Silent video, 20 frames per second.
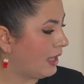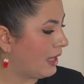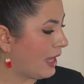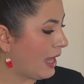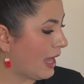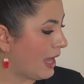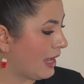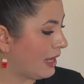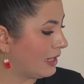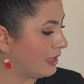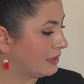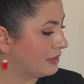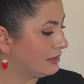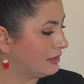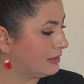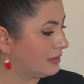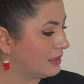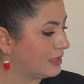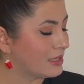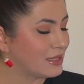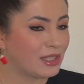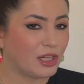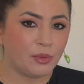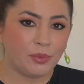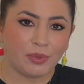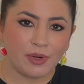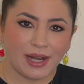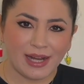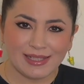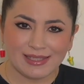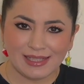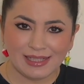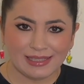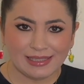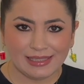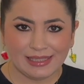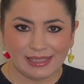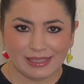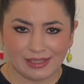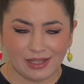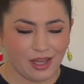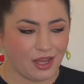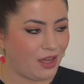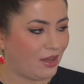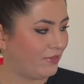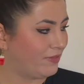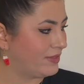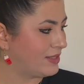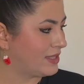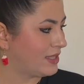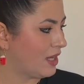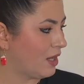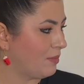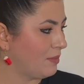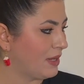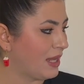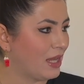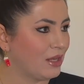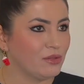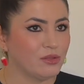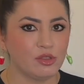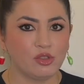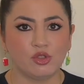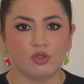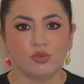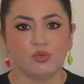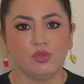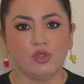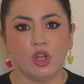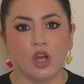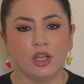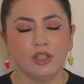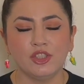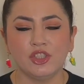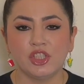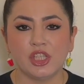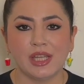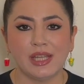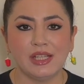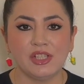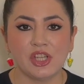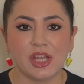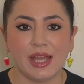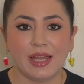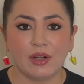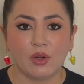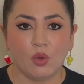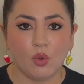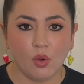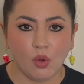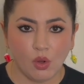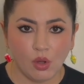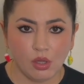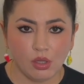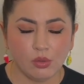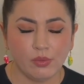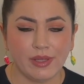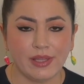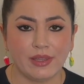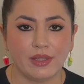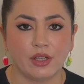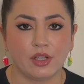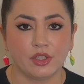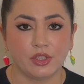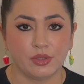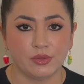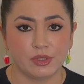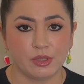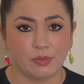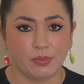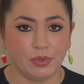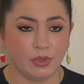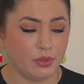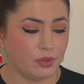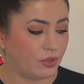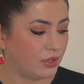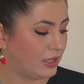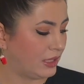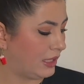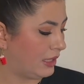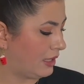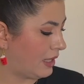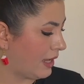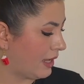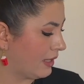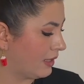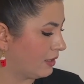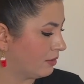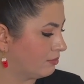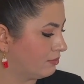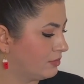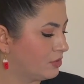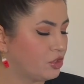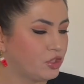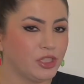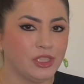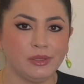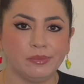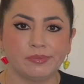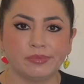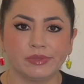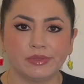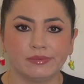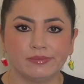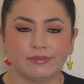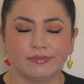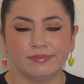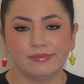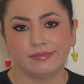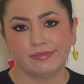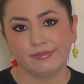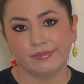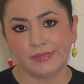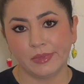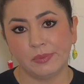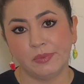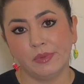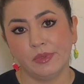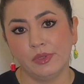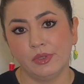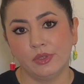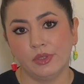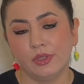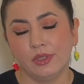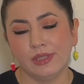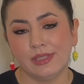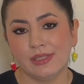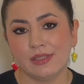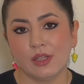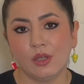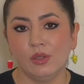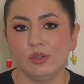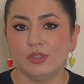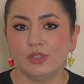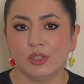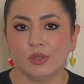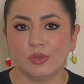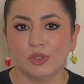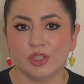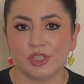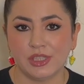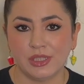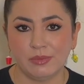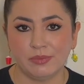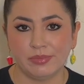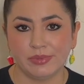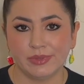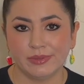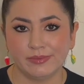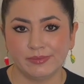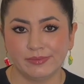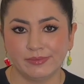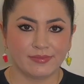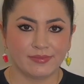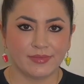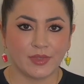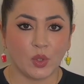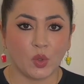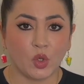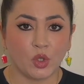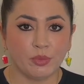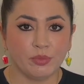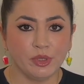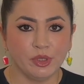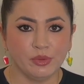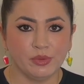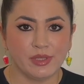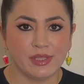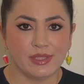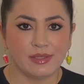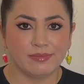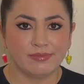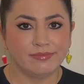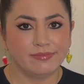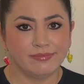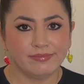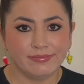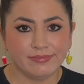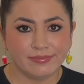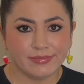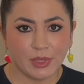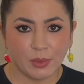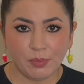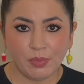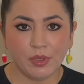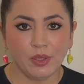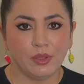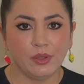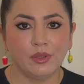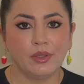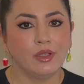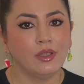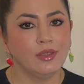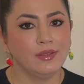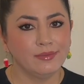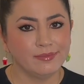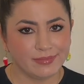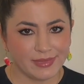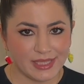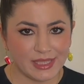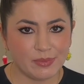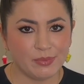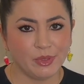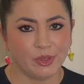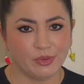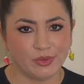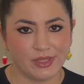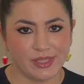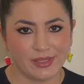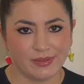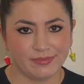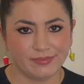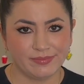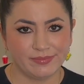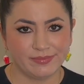And surprisingly enough, some nouns do not change at all when they're used plurally, like sheep. The plural is also sheep. Or moose. The plural is moose.